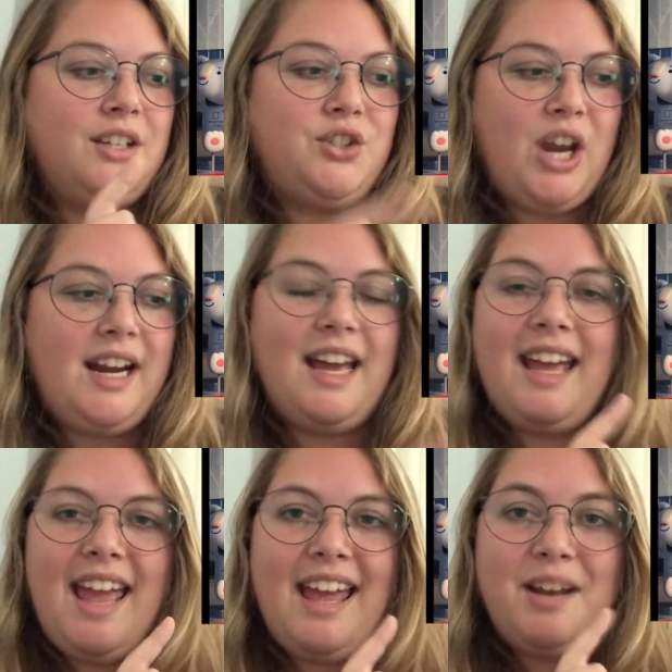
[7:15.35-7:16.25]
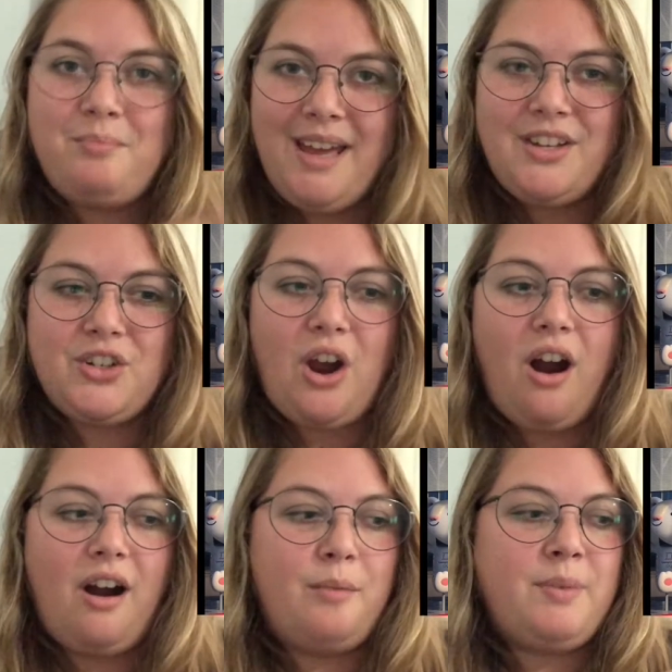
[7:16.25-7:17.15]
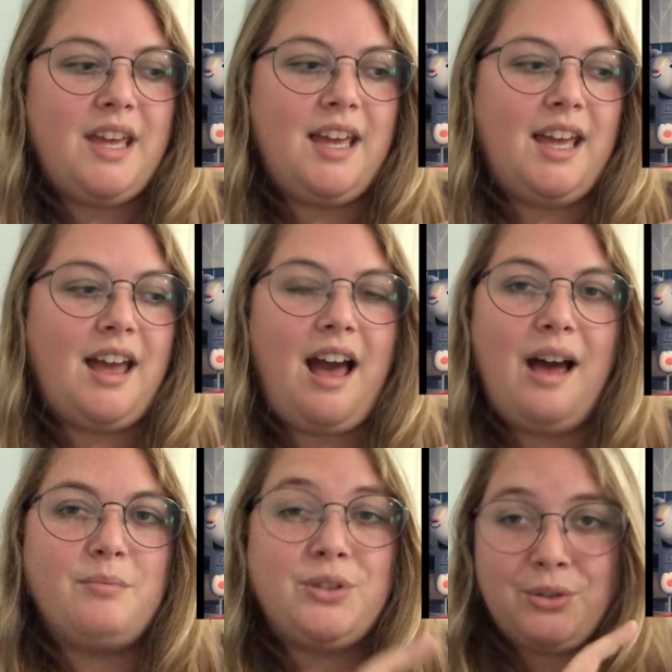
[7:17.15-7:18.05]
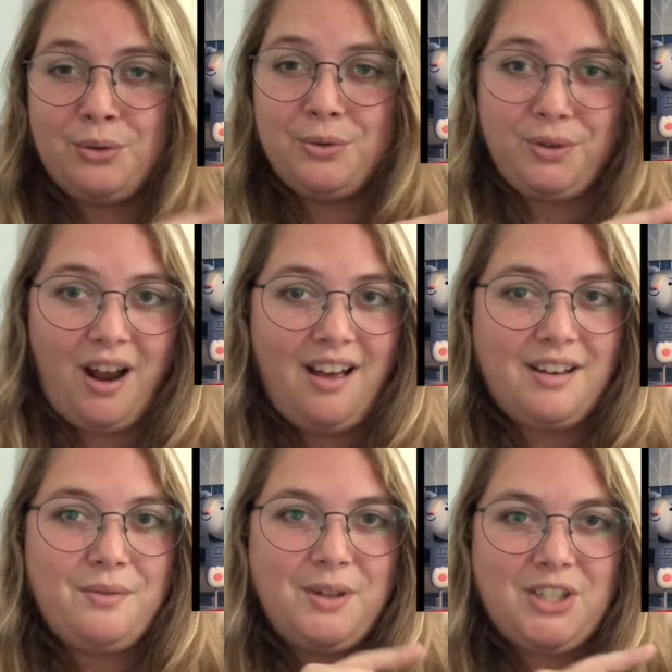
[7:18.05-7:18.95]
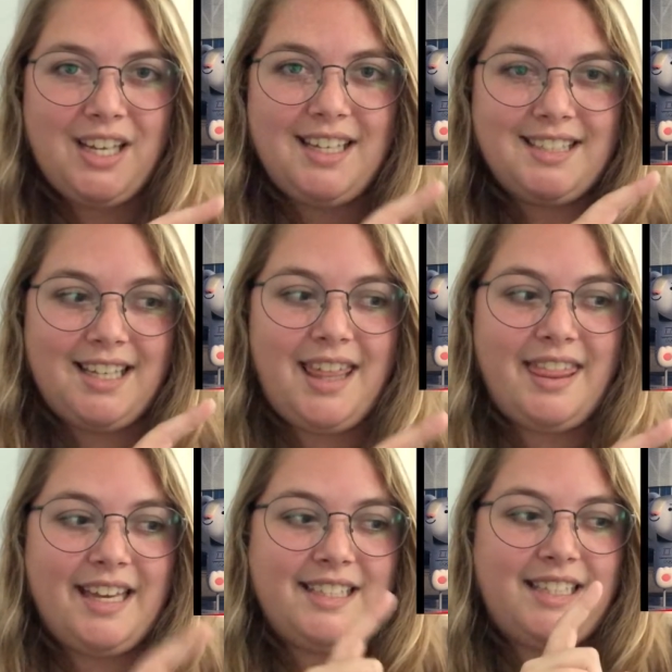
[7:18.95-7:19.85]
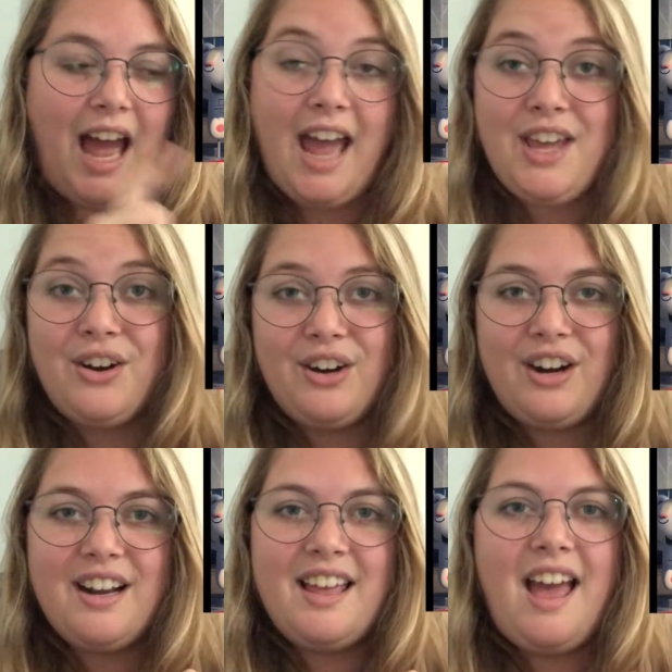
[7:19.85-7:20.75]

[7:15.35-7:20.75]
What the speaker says: Jada and Mitch are being Suhurang, which is the tiger.